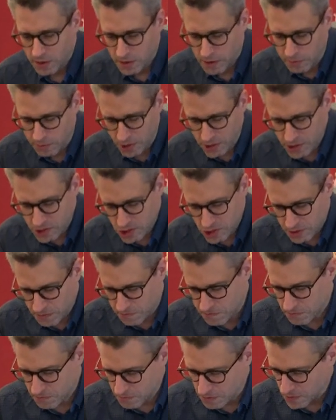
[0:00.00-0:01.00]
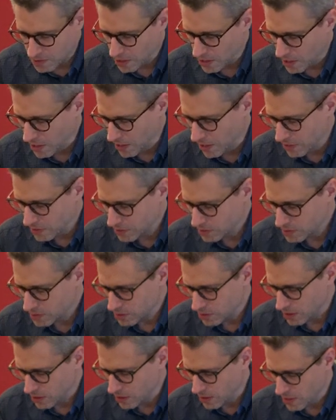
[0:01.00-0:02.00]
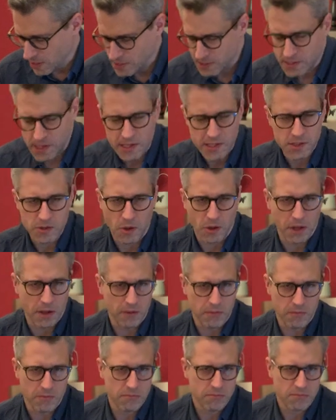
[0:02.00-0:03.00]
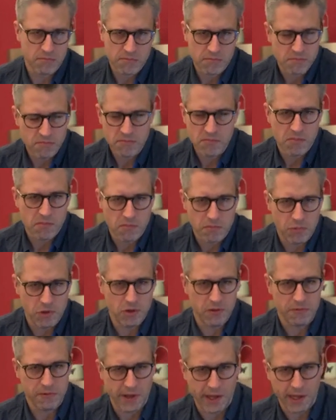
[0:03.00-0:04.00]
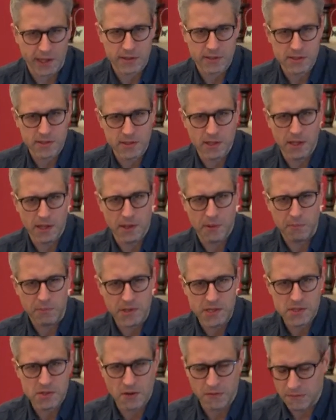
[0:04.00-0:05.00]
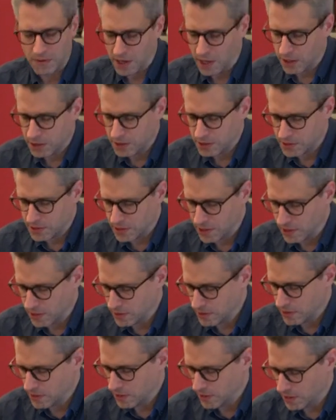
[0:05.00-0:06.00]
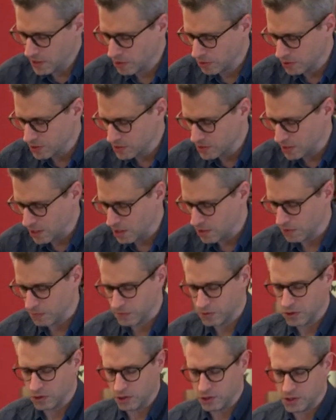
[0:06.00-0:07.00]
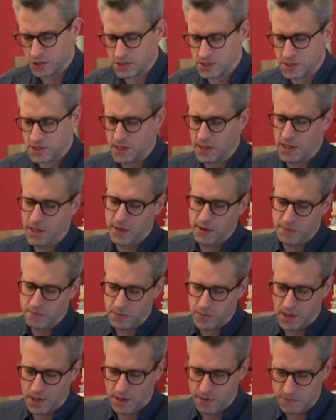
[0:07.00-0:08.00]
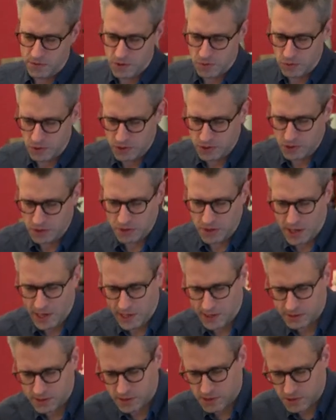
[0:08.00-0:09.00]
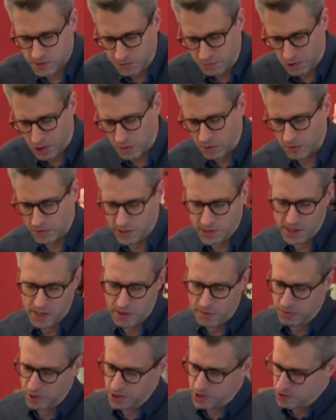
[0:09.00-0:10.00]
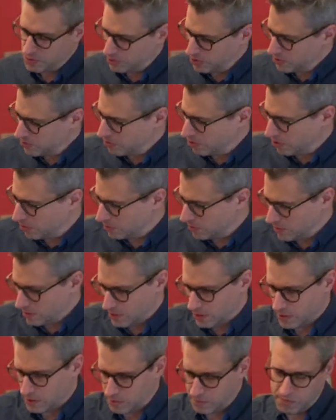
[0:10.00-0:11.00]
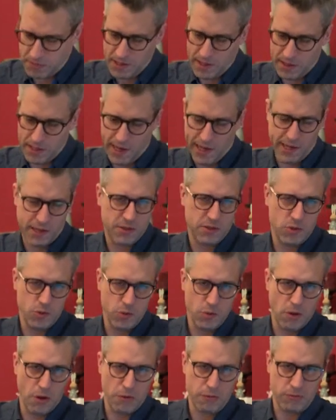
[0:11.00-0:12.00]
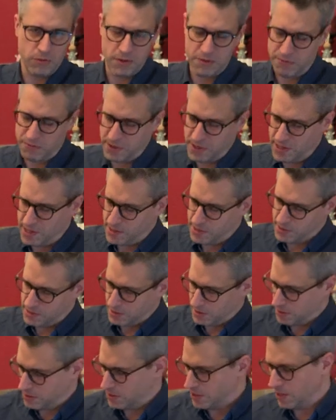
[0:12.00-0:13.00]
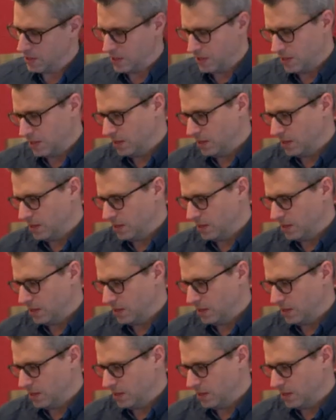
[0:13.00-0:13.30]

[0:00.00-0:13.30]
the bridge. And uh, it's, it's not a perfect uh, piece of art in LEGO design, of course. If you would do that, probably the bridge would probably be like two or three feet and